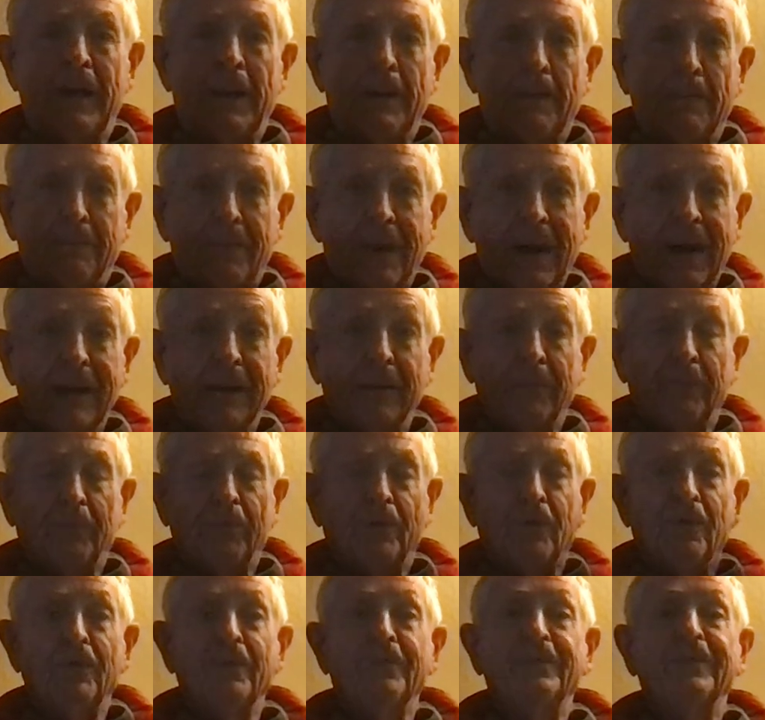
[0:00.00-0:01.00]
by
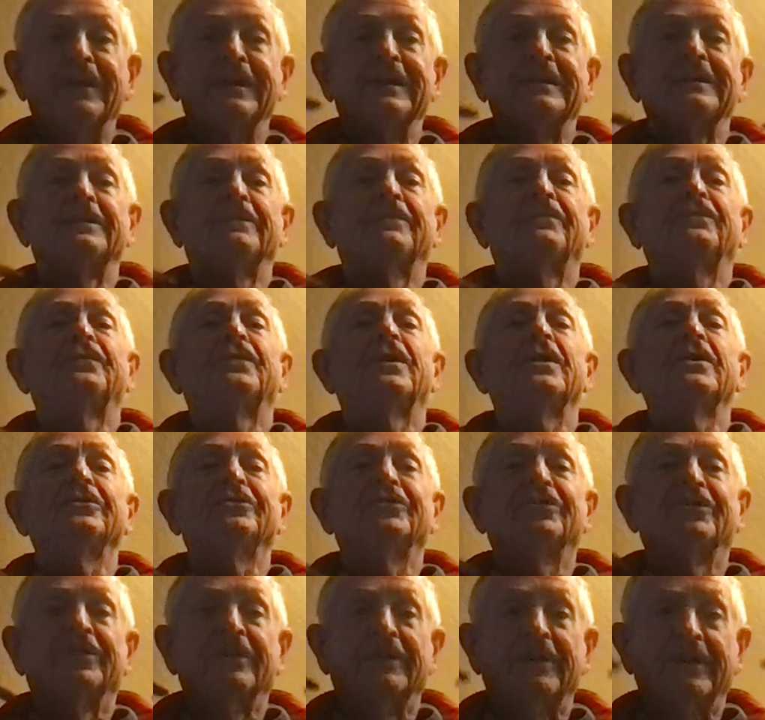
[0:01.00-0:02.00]
improving the
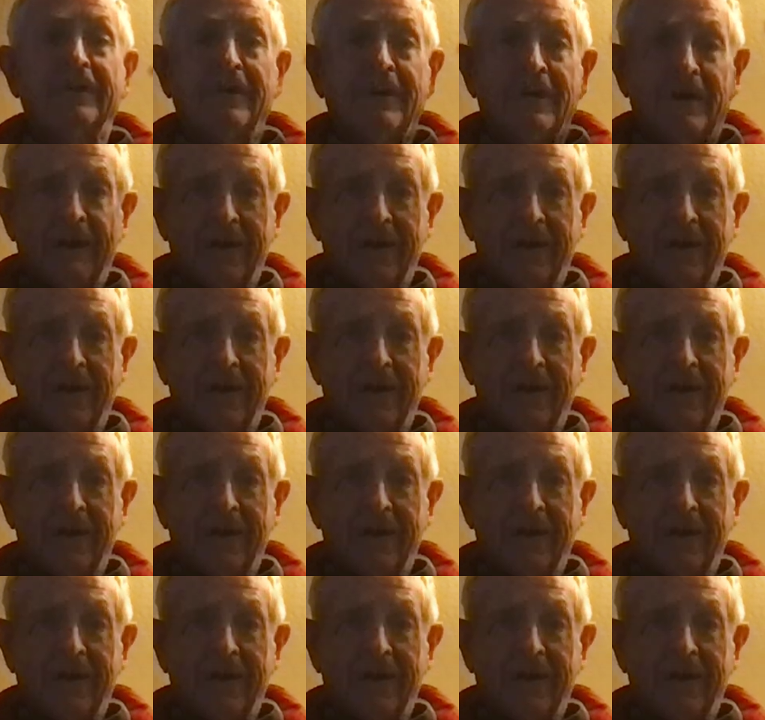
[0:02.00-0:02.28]
function